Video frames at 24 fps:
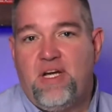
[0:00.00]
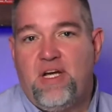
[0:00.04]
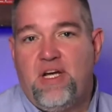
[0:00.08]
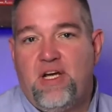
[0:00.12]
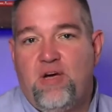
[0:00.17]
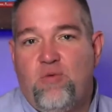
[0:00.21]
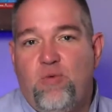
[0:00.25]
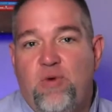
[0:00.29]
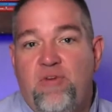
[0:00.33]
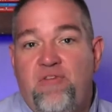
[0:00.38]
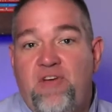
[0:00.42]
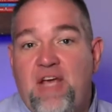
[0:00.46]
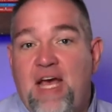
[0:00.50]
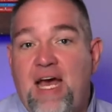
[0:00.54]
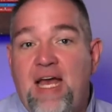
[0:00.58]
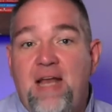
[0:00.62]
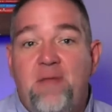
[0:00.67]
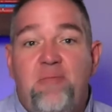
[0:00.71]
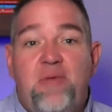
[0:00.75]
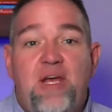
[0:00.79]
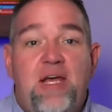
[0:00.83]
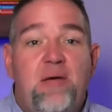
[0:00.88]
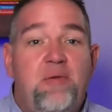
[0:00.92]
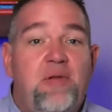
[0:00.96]
We've got to
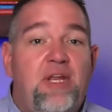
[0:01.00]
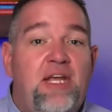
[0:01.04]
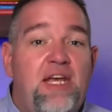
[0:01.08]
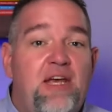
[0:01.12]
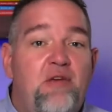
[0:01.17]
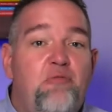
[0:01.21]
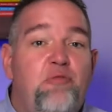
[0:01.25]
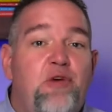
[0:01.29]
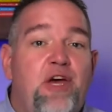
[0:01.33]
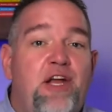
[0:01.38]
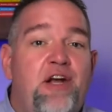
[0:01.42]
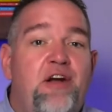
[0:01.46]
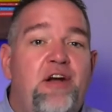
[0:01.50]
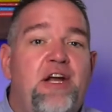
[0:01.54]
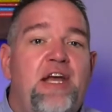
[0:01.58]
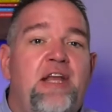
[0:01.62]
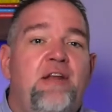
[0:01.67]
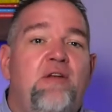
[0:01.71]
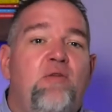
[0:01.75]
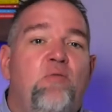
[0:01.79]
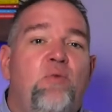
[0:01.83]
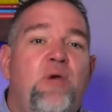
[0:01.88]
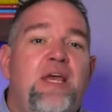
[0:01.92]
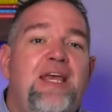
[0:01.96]
be able to get better,
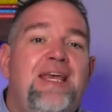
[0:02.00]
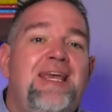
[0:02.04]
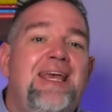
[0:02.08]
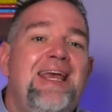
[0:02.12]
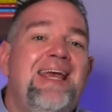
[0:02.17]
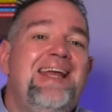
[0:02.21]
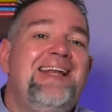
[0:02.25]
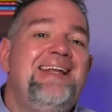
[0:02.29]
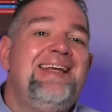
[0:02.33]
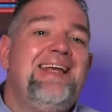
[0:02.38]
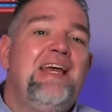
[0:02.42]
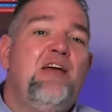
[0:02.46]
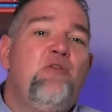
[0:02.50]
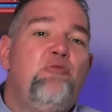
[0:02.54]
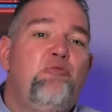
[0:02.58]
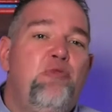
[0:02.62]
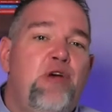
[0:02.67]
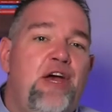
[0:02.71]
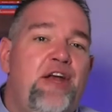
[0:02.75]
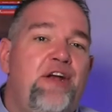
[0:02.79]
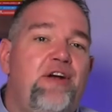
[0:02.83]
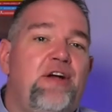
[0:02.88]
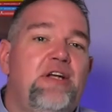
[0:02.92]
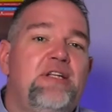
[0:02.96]
and we can't get
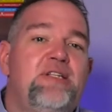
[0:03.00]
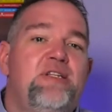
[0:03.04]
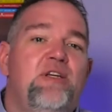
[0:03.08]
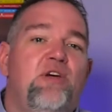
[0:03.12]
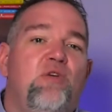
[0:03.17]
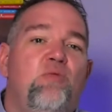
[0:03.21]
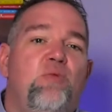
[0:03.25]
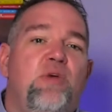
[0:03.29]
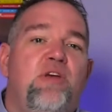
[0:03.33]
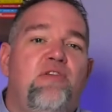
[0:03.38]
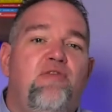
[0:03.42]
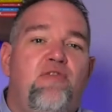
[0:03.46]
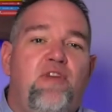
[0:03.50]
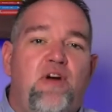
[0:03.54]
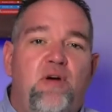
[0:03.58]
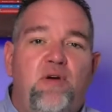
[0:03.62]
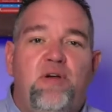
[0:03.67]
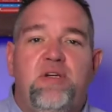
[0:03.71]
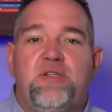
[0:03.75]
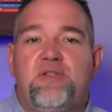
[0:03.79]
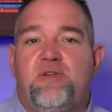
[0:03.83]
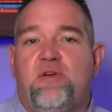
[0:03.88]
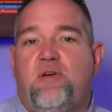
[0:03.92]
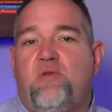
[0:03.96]
better until we
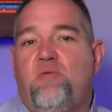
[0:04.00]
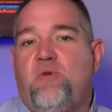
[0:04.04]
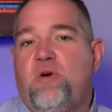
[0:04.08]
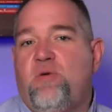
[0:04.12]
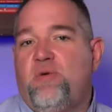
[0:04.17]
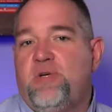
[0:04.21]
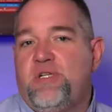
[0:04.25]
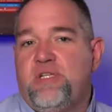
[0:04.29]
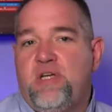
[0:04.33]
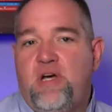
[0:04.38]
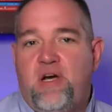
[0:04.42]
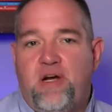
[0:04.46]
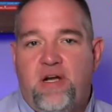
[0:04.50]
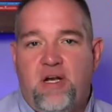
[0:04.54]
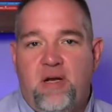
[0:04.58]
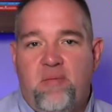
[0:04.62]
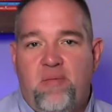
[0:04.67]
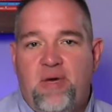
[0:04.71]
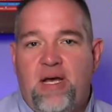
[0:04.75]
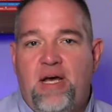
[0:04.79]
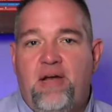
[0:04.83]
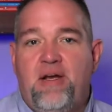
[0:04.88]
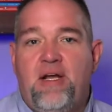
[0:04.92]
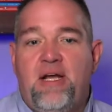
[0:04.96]
focus on what we're talking
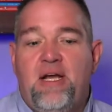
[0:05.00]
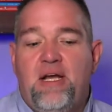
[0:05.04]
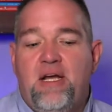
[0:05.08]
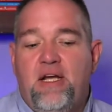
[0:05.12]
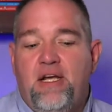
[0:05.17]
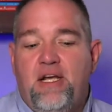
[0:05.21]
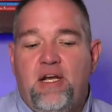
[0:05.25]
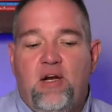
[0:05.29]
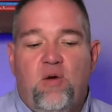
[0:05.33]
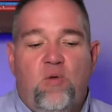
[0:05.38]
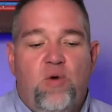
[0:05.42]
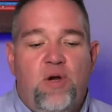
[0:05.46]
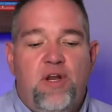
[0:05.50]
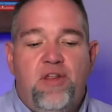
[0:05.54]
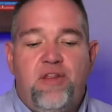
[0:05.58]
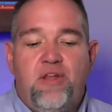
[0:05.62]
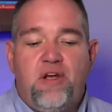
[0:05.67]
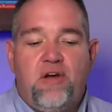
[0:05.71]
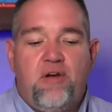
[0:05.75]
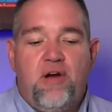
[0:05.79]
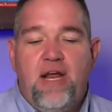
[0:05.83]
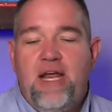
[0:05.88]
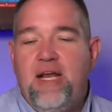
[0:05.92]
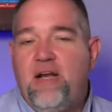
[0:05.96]
about. You know, one of the
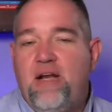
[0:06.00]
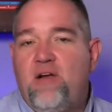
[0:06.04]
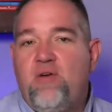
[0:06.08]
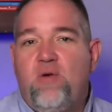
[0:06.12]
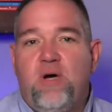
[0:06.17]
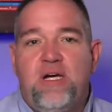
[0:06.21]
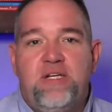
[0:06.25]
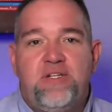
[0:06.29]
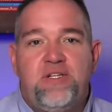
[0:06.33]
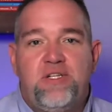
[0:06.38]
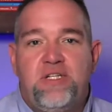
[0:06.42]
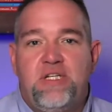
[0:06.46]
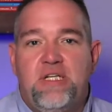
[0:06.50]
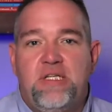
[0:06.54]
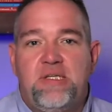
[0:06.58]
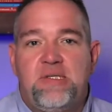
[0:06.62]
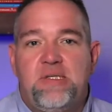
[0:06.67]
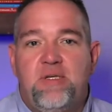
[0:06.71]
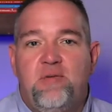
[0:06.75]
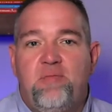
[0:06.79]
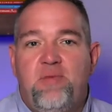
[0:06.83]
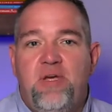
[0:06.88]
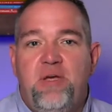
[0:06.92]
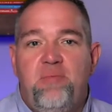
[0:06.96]
great questions
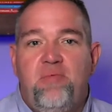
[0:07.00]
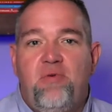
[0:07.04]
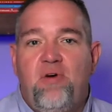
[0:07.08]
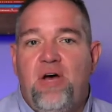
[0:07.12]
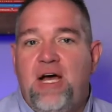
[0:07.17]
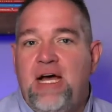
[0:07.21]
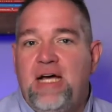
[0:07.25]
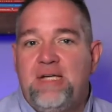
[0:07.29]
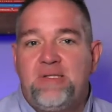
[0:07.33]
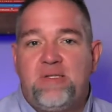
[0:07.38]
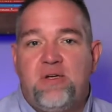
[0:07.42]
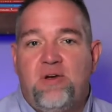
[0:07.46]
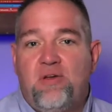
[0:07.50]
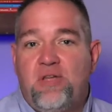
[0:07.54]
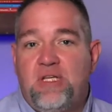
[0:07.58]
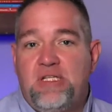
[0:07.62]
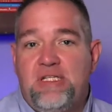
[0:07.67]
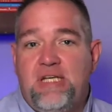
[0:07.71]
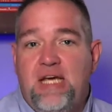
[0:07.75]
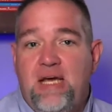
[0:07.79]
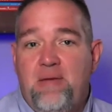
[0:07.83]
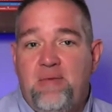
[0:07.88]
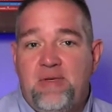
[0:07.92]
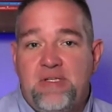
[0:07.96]
that people ask all the
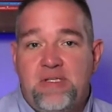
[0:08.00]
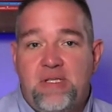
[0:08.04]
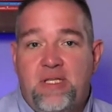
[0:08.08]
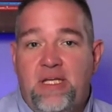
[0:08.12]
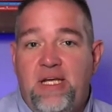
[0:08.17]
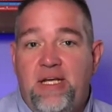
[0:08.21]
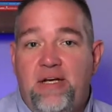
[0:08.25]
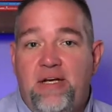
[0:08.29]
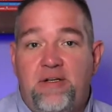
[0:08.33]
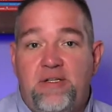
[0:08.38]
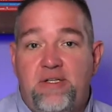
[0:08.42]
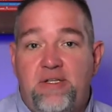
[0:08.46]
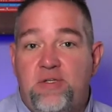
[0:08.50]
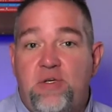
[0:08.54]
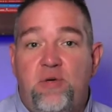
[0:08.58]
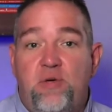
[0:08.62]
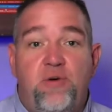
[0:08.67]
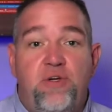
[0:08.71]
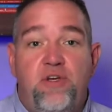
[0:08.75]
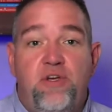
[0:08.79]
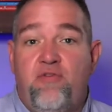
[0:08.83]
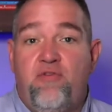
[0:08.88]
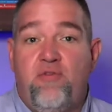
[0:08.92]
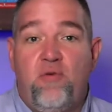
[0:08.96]
time as leaders is, who are
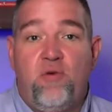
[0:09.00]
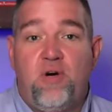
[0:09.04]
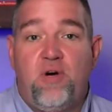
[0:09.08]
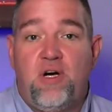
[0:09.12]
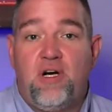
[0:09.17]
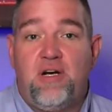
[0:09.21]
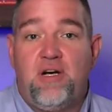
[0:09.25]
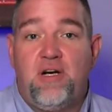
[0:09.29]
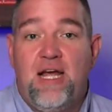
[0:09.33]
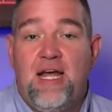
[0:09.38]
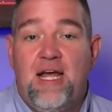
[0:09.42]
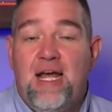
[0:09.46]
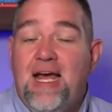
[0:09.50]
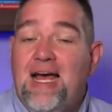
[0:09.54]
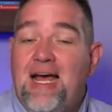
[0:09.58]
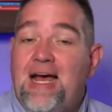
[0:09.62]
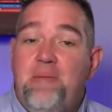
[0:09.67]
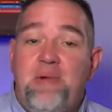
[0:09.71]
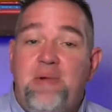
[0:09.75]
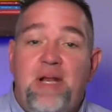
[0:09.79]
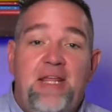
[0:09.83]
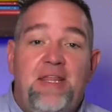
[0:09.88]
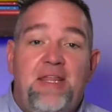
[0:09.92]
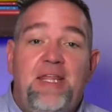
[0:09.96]
you for? I
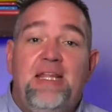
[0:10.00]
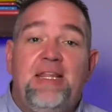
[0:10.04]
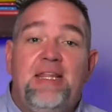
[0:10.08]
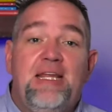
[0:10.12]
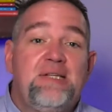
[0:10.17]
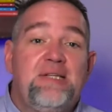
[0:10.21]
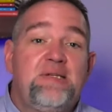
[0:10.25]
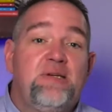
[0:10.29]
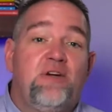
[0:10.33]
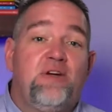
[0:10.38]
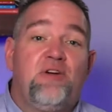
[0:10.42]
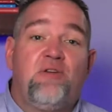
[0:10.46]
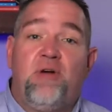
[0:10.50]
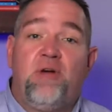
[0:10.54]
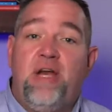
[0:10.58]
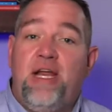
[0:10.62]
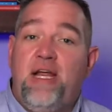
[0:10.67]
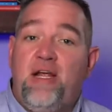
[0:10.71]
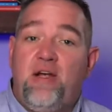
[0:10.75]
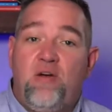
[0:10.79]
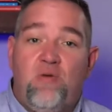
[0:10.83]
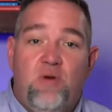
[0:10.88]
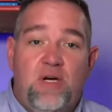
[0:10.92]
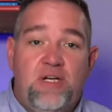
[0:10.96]
mean, I think that's a
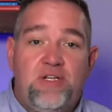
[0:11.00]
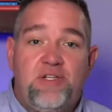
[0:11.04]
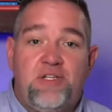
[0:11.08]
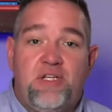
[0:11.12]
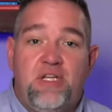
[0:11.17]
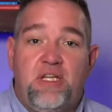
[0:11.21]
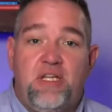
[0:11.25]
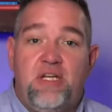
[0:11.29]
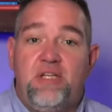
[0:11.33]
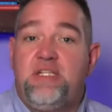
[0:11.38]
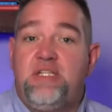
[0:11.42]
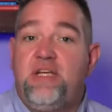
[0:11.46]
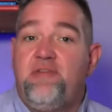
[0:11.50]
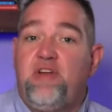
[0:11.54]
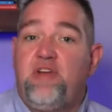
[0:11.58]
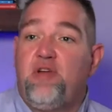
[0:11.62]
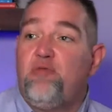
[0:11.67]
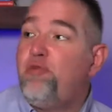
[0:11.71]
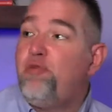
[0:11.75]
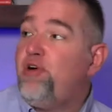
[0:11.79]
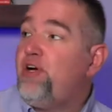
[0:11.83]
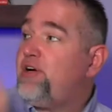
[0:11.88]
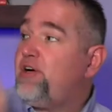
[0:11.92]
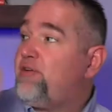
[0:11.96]
great question. There's even a
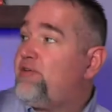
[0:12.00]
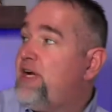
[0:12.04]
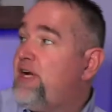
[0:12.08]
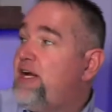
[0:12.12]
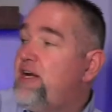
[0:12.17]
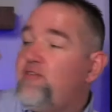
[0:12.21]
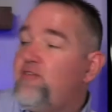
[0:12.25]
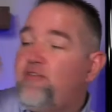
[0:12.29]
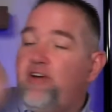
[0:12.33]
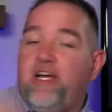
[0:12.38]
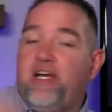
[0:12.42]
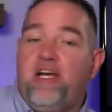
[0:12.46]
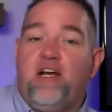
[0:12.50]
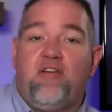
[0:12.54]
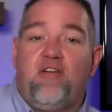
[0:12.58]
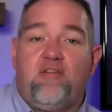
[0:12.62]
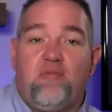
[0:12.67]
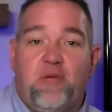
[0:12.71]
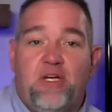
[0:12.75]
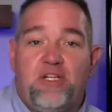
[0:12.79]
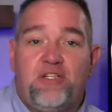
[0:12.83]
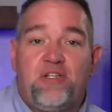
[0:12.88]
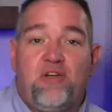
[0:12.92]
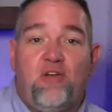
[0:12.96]
book right over here over
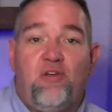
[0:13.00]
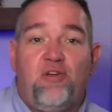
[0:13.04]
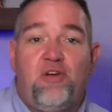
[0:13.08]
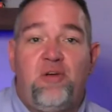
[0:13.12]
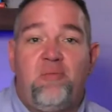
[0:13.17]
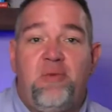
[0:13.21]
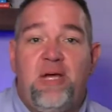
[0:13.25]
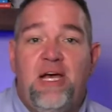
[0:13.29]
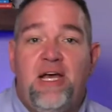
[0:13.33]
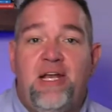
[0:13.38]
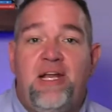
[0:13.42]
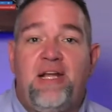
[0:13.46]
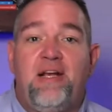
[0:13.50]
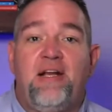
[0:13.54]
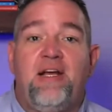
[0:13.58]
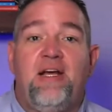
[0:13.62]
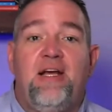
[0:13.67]
my shoulder about it,